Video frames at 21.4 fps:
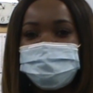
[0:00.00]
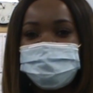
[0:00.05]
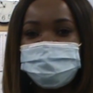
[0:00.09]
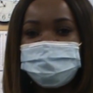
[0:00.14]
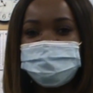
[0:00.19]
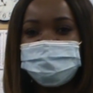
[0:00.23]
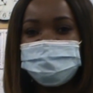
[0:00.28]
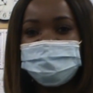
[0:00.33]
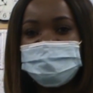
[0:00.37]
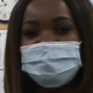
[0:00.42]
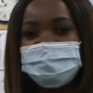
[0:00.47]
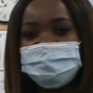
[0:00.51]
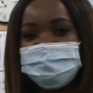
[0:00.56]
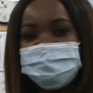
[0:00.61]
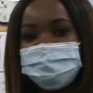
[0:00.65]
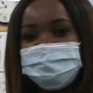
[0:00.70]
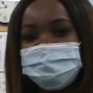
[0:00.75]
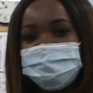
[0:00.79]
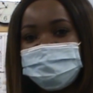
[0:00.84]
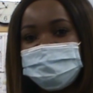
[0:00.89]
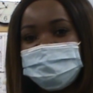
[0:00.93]
of
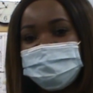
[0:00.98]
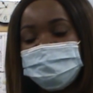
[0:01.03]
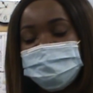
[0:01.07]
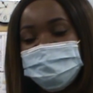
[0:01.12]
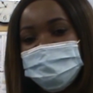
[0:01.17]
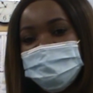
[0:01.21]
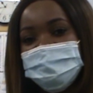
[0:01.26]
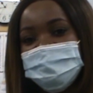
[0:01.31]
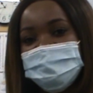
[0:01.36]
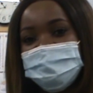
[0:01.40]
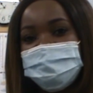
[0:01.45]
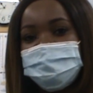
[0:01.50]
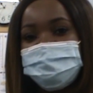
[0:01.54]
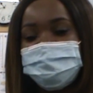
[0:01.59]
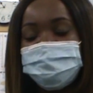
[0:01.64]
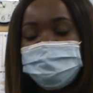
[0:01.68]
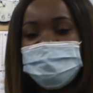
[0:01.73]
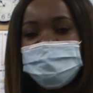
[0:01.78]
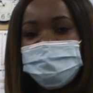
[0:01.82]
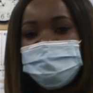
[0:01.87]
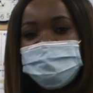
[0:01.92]
contracting the
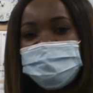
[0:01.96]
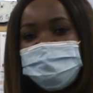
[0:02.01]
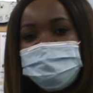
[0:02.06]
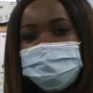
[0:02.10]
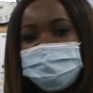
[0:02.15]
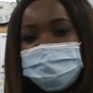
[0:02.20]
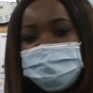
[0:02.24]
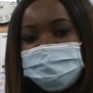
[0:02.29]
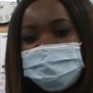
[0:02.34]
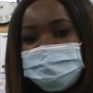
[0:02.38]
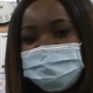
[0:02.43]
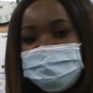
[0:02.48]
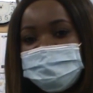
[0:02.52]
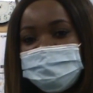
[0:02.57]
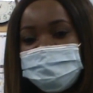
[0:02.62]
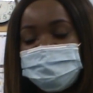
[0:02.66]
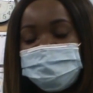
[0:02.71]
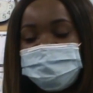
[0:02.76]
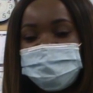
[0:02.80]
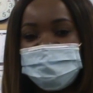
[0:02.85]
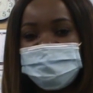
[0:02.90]
virus and taking
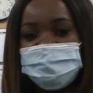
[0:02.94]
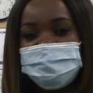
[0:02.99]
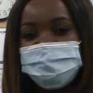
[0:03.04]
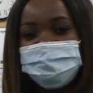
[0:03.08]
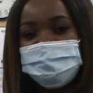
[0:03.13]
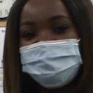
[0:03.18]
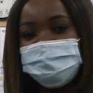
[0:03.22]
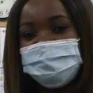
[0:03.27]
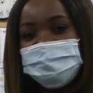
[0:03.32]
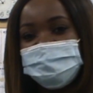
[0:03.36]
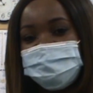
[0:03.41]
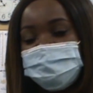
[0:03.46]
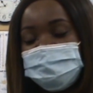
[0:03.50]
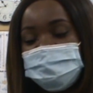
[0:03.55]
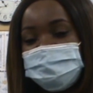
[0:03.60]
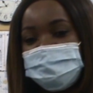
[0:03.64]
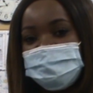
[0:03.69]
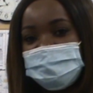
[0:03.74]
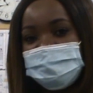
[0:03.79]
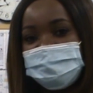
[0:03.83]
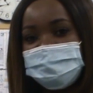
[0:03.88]
it to our family
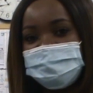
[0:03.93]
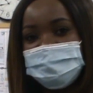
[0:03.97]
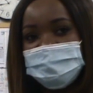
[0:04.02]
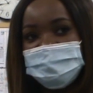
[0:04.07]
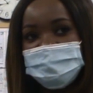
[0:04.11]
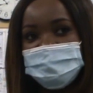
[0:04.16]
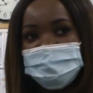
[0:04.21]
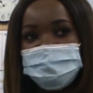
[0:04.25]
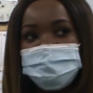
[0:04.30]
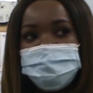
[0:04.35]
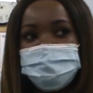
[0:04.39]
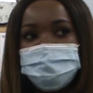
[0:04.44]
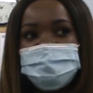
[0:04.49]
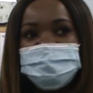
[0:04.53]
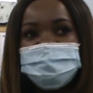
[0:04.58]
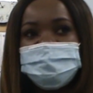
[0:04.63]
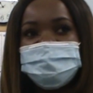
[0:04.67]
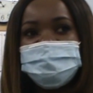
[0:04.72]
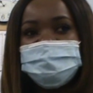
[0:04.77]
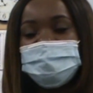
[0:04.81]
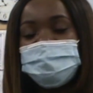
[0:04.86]
members.
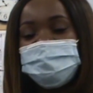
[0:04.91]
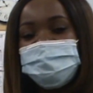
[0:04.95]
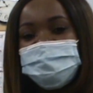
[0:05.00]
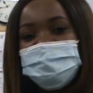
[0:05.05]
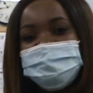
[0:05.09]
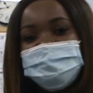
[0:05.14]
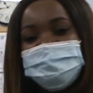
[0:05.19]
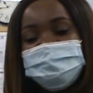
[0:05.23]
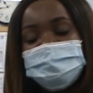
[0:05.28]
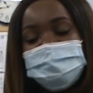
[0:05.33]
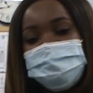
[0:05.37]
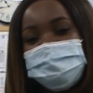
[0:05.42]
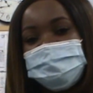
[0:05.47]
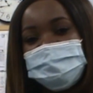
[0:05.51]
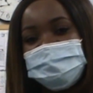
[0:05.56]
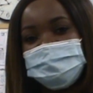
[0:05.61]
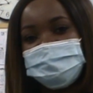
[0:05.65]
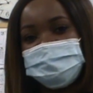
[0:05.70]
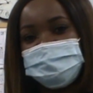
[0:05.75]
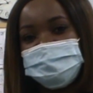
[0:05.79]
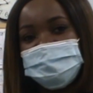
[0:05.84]
But now that time
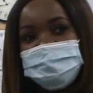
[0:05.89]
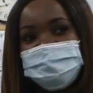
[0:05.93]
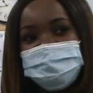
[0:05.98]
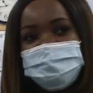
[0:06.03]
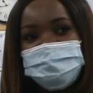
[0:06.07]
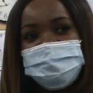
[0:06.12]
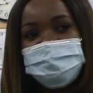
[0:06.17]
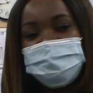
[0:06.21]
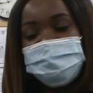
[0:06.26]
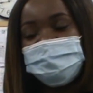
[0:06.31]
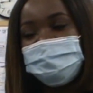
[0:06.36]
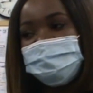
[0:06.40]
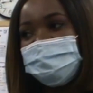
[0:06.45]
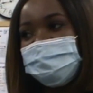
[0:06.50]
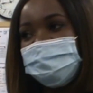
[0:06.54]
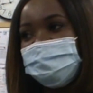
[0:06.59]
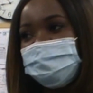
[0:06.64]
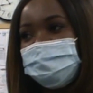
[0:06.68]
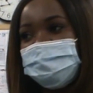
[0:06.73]
has went on,